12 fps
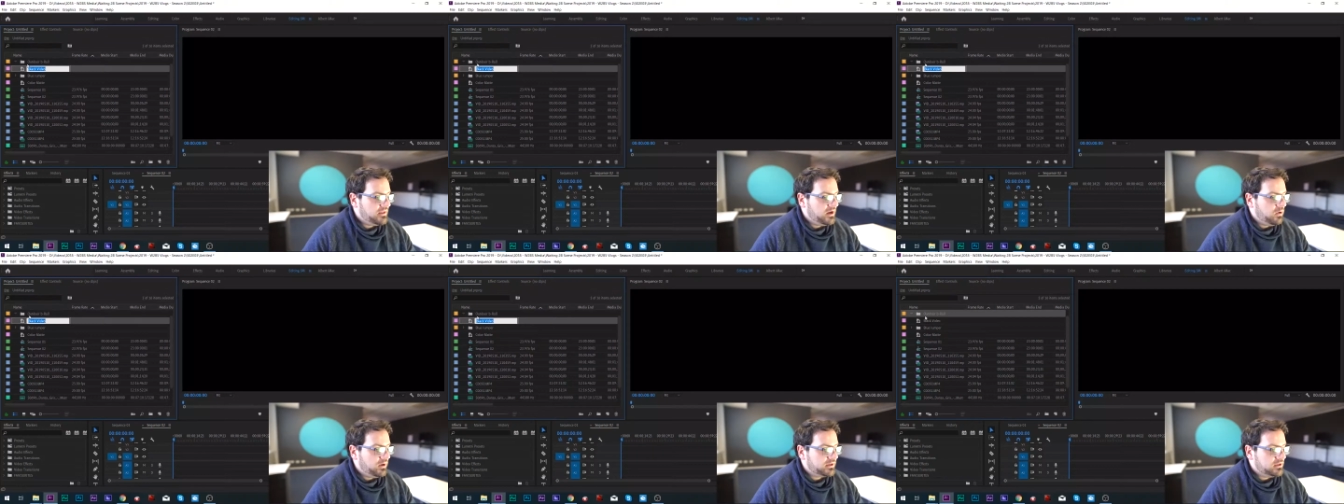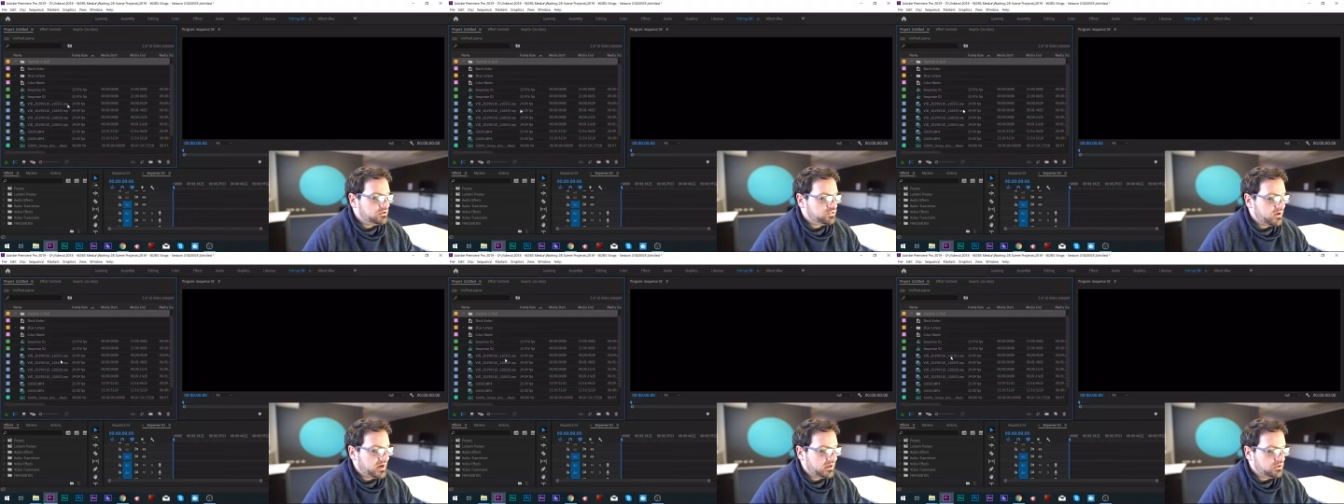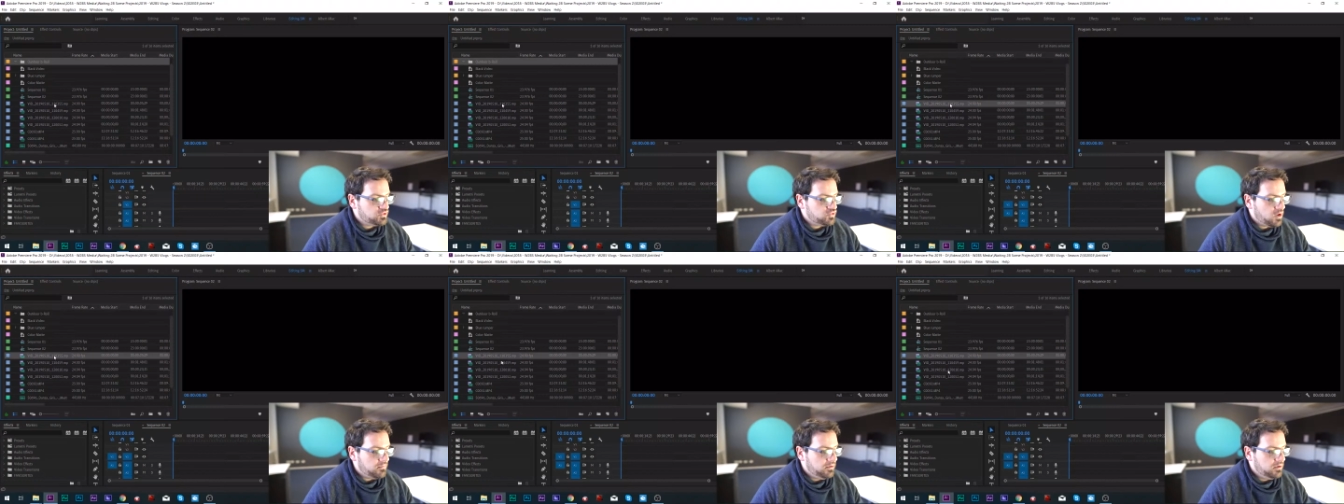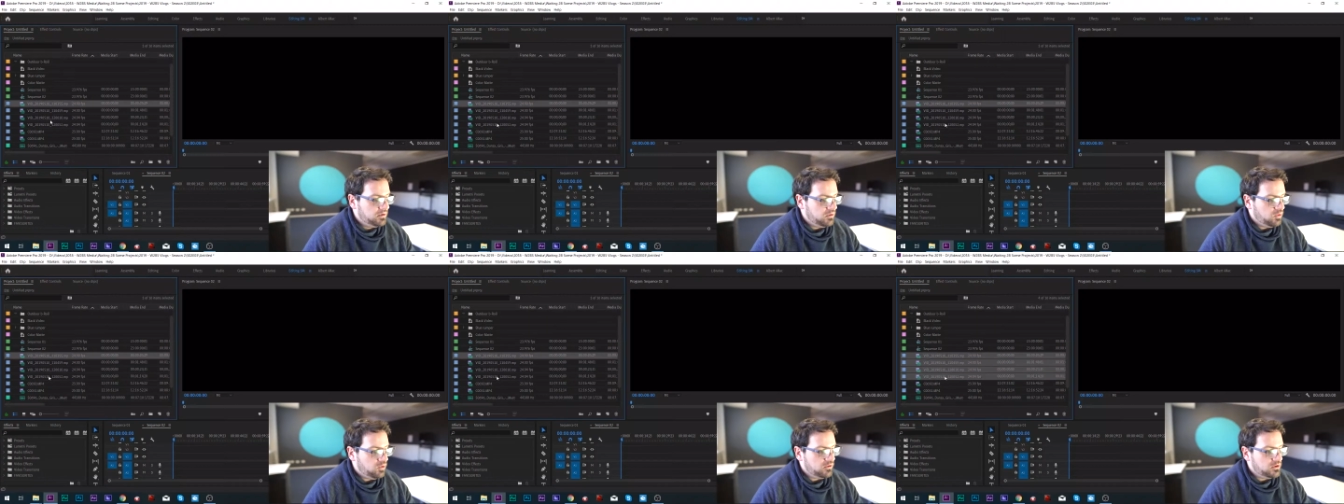Now I can drag and drop
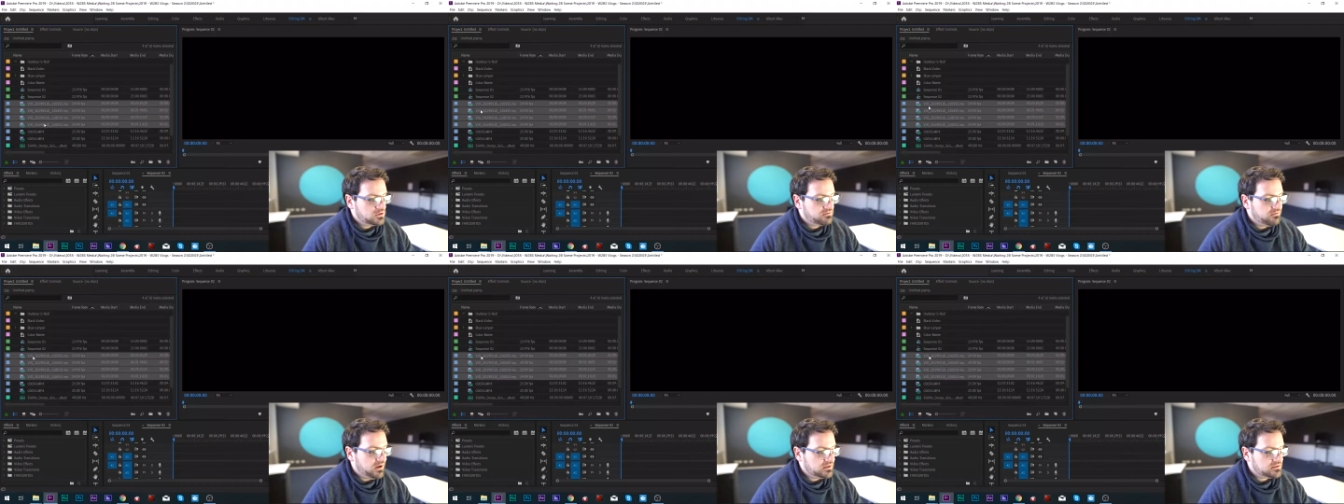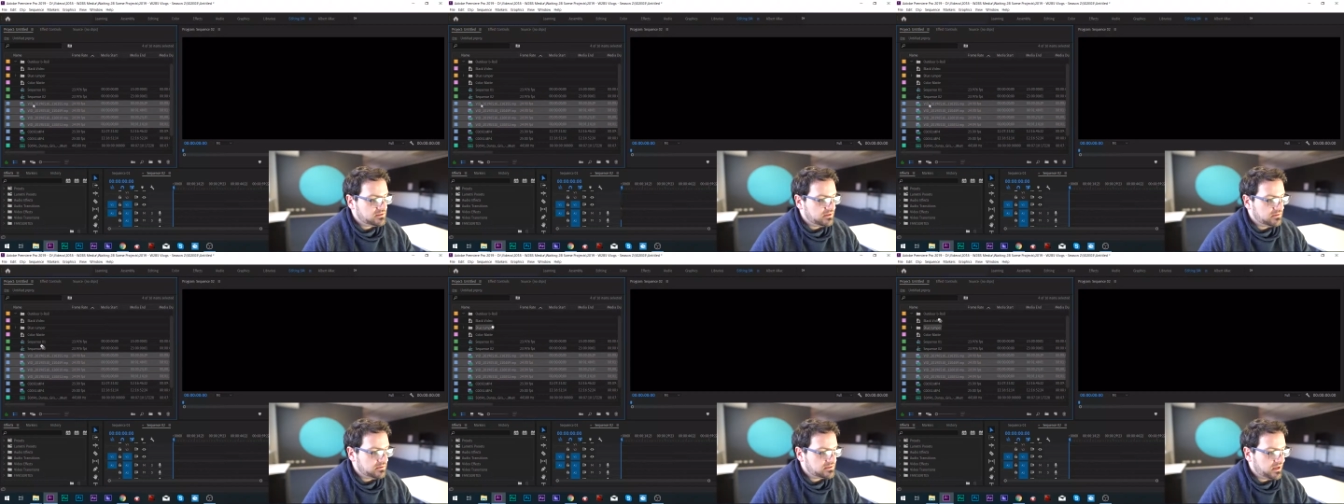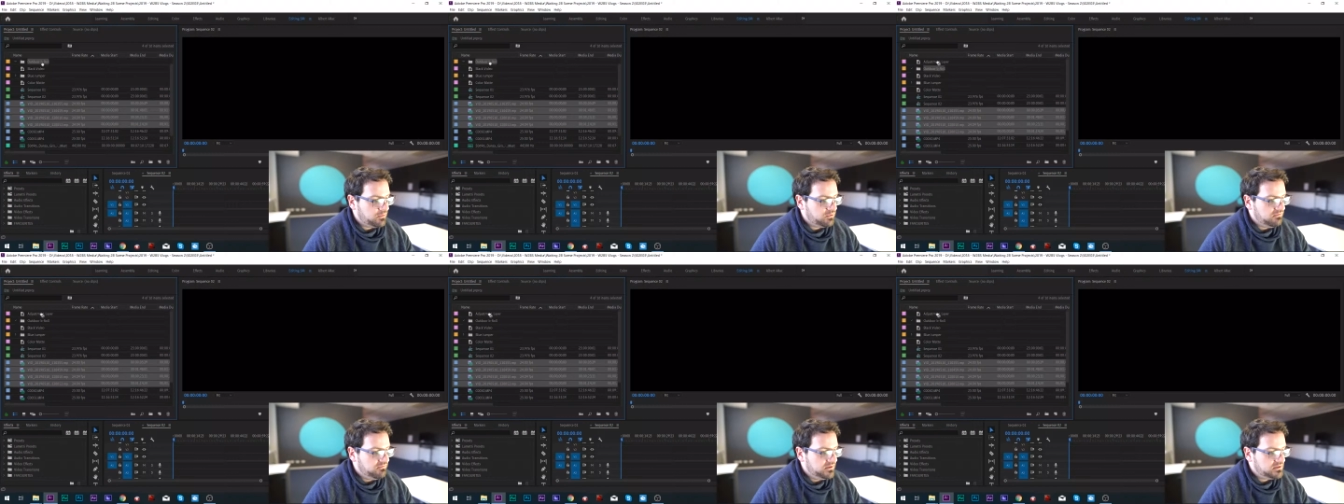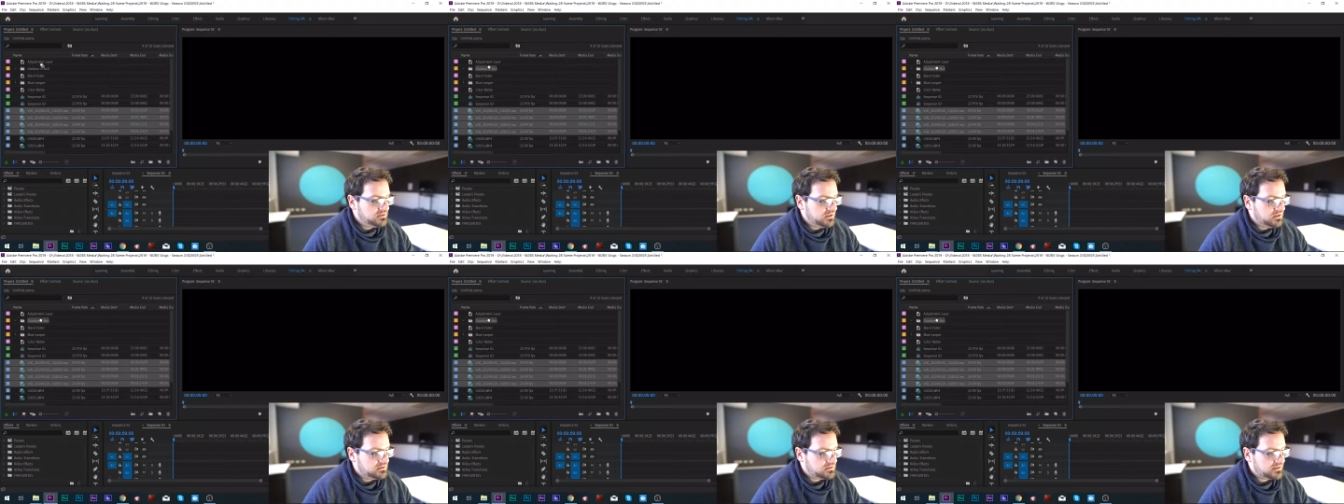all those files that start with vid
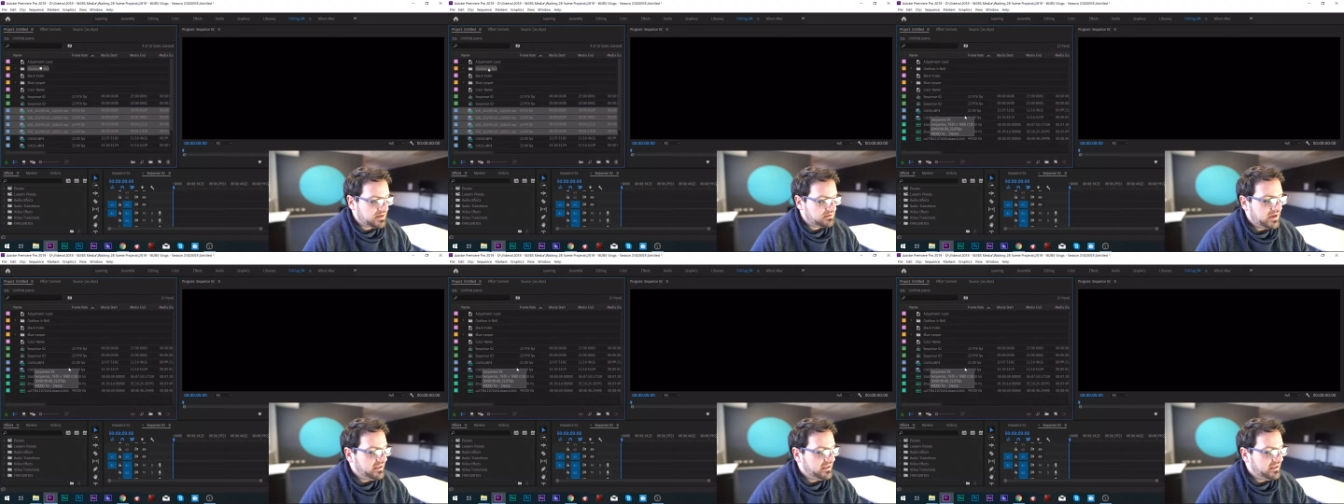into that,